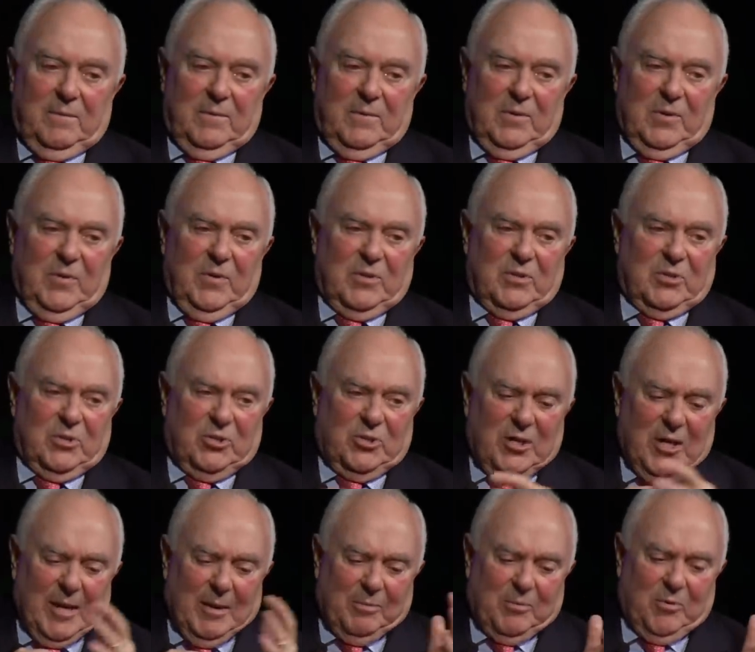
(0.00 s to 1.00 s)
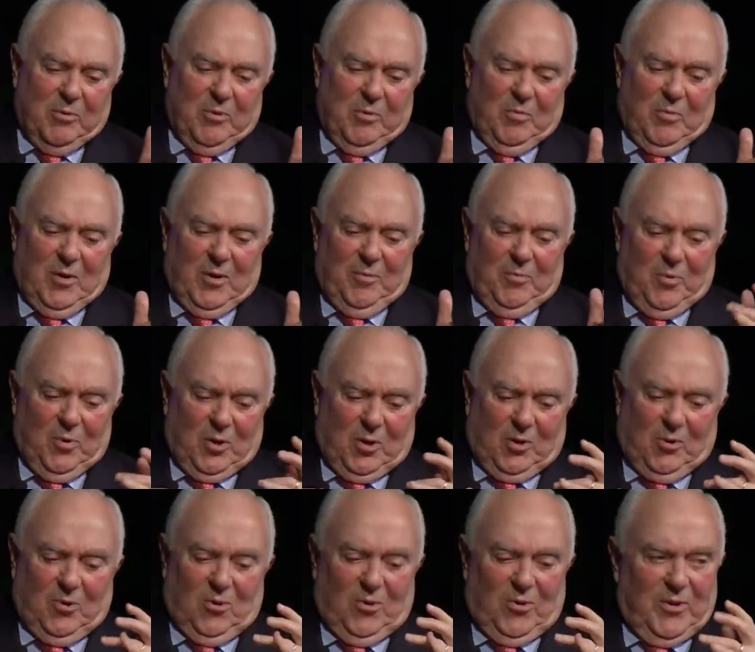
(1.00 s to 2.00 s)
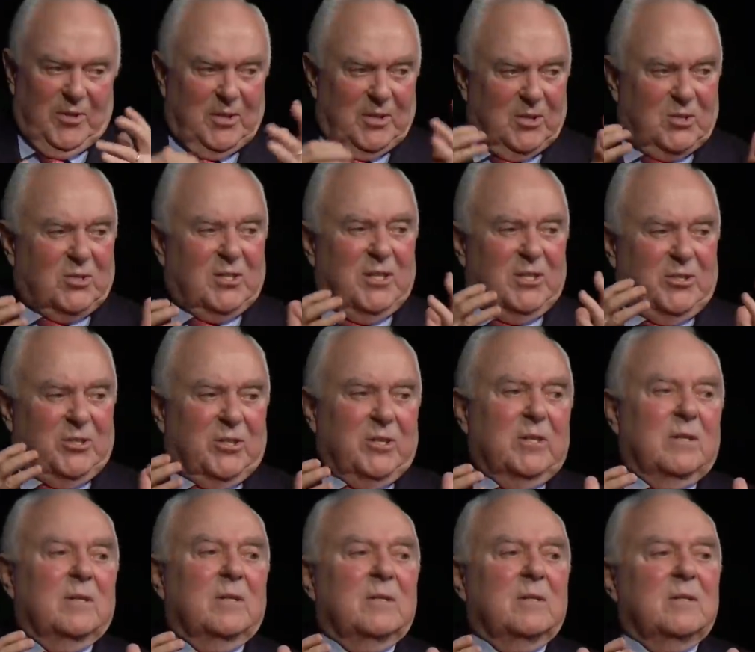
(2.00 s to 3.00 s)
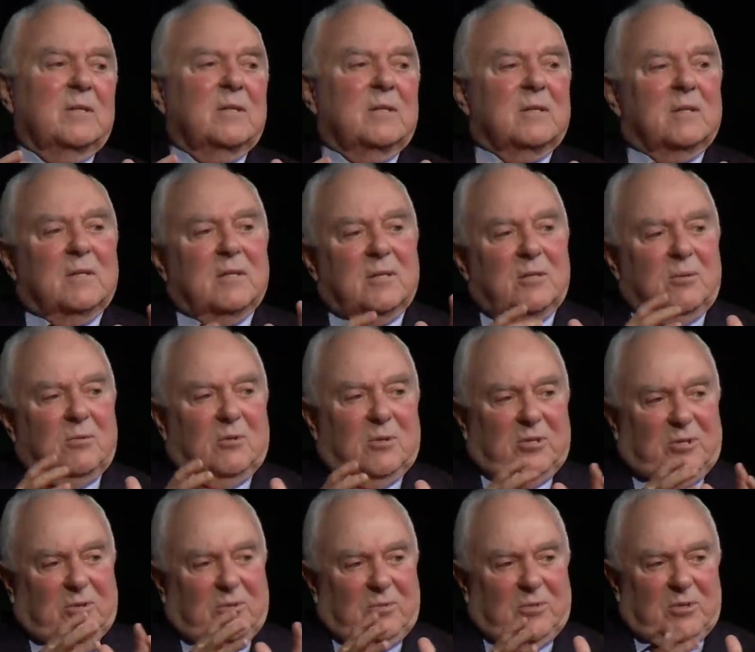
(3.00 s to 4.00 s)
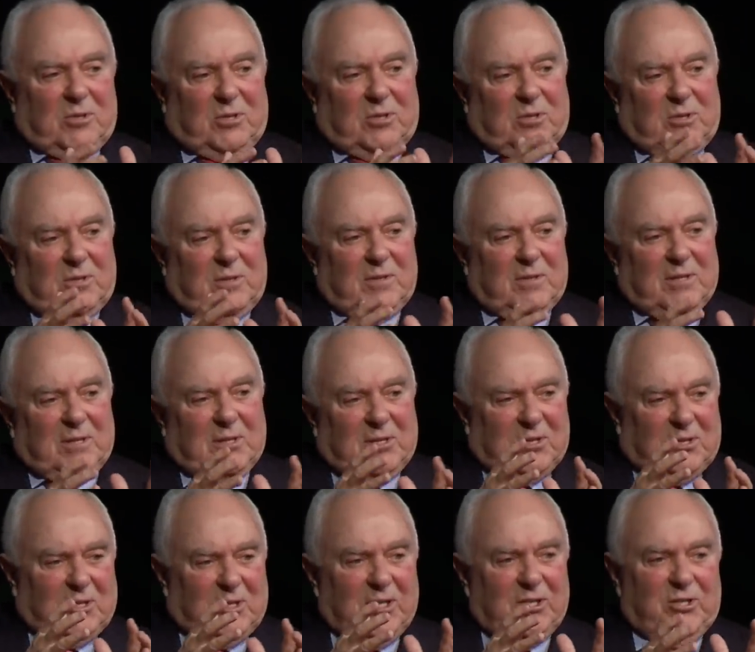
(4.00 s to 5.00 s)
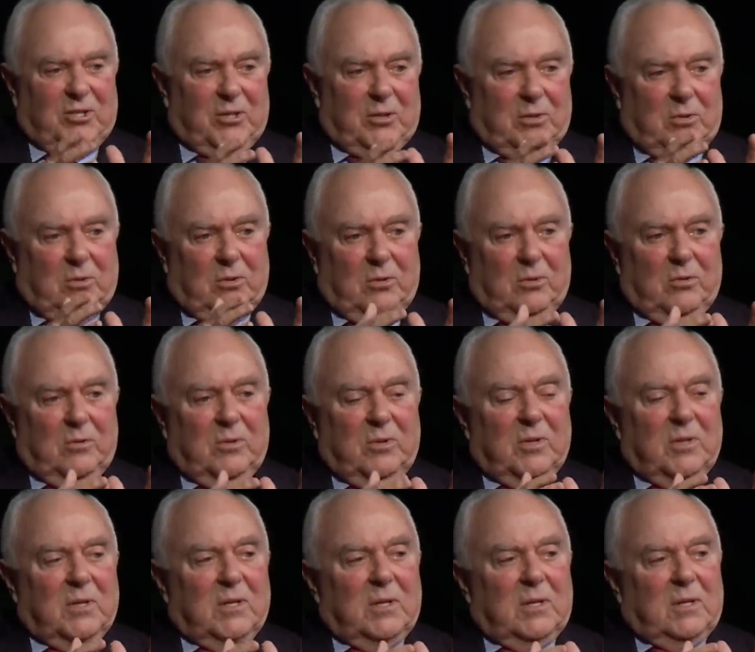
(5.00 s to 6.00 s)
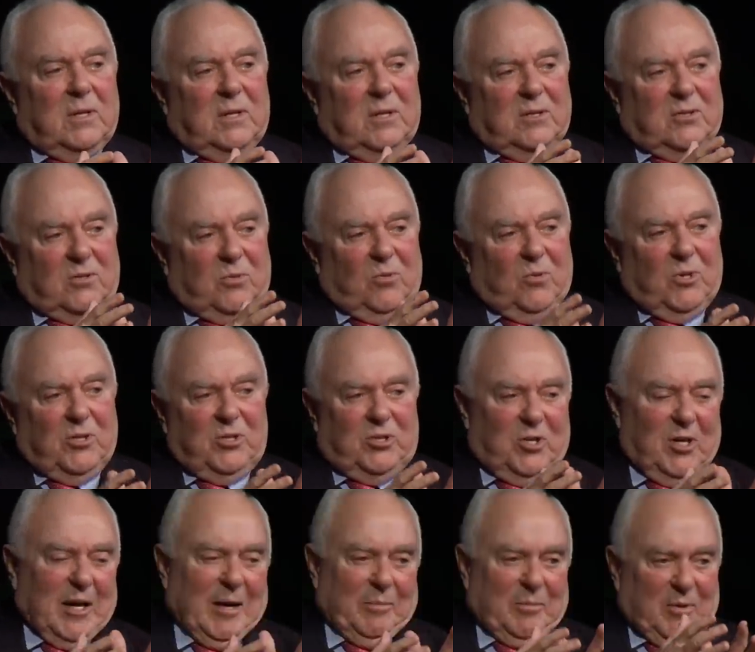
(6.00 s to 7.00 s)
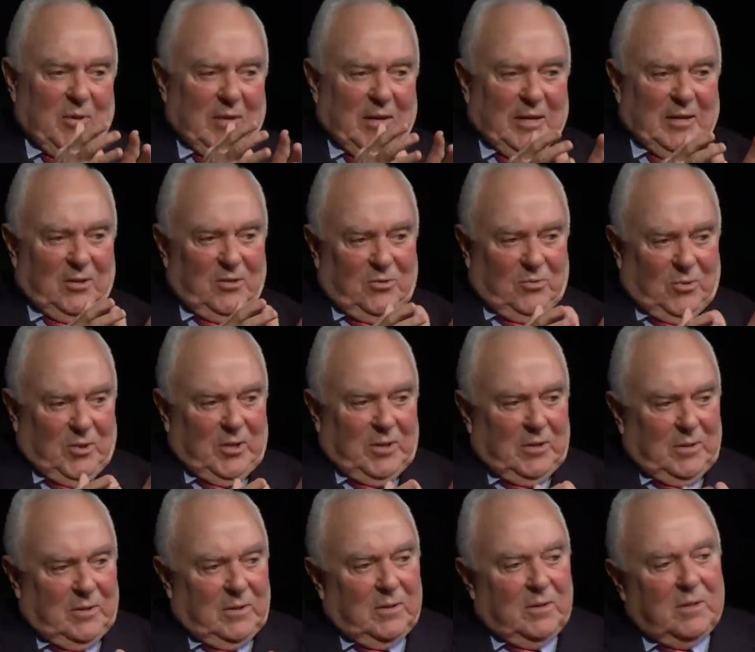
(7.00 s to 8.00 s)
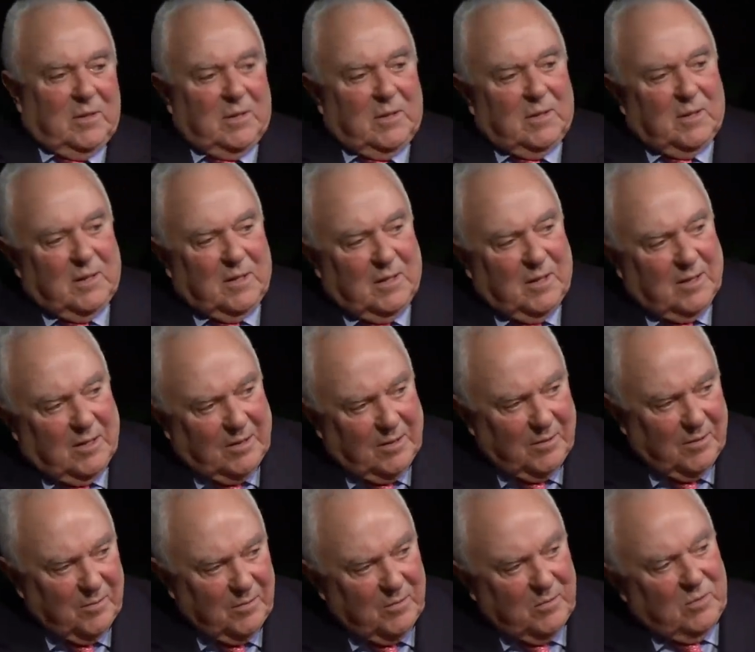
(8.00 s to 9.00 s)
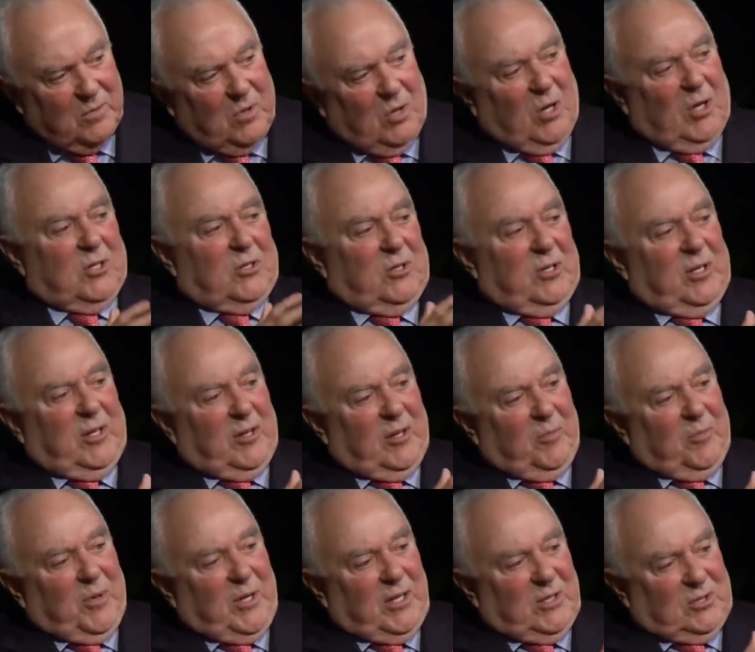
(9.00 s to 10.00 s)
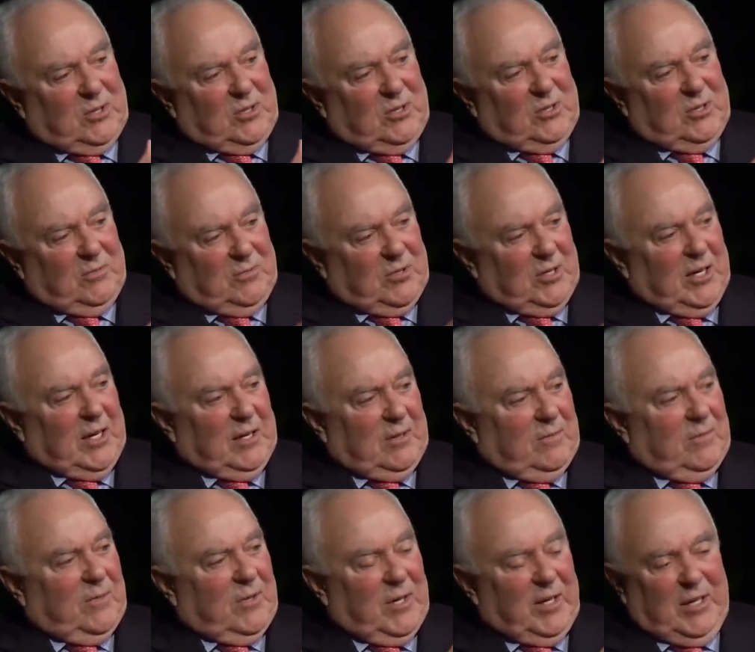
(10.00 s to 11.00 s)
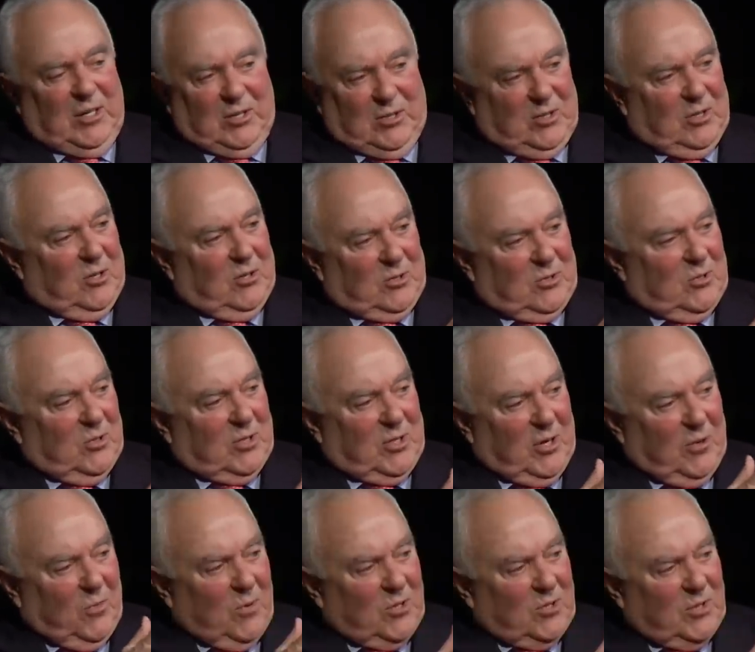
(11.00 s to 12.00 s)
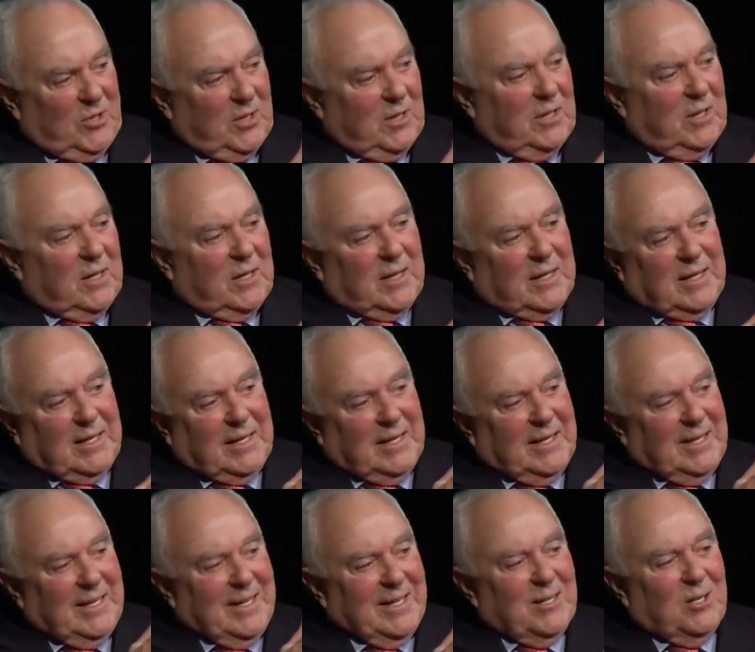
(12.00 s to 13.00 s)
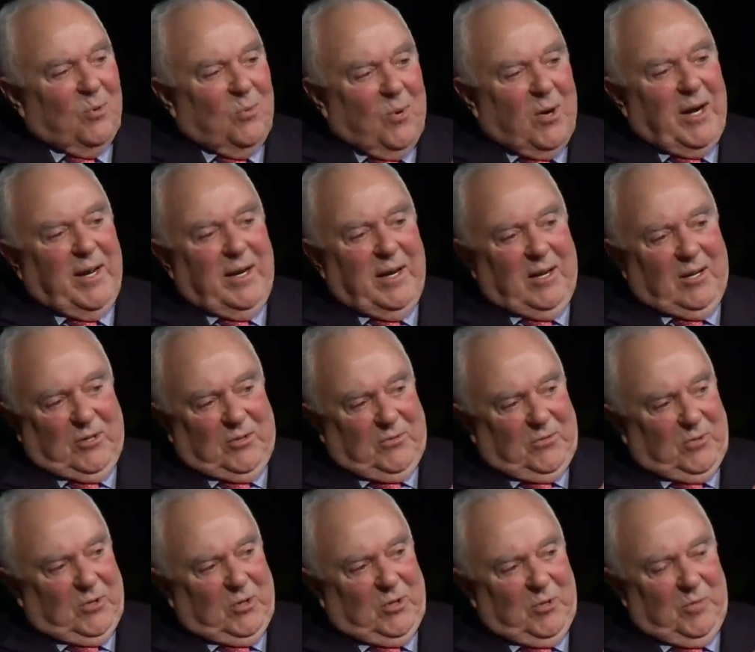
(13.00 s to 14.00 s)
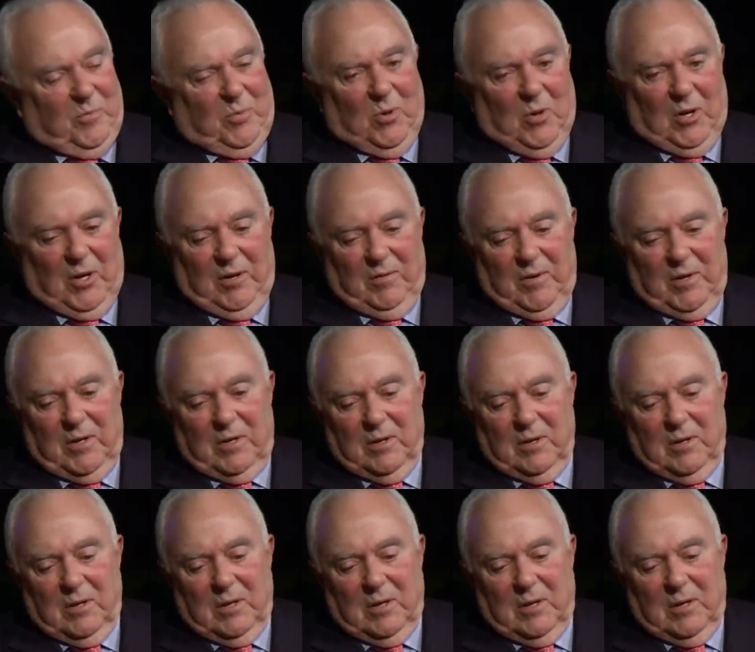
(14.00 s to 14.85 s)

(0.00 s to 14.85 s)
there's a chapter in my book called The Decision, which was the decision to, it's the one chapter that is written uh, largely on the basis of Jack Valenti's notes, because I wasn't in the White House for a good part of it.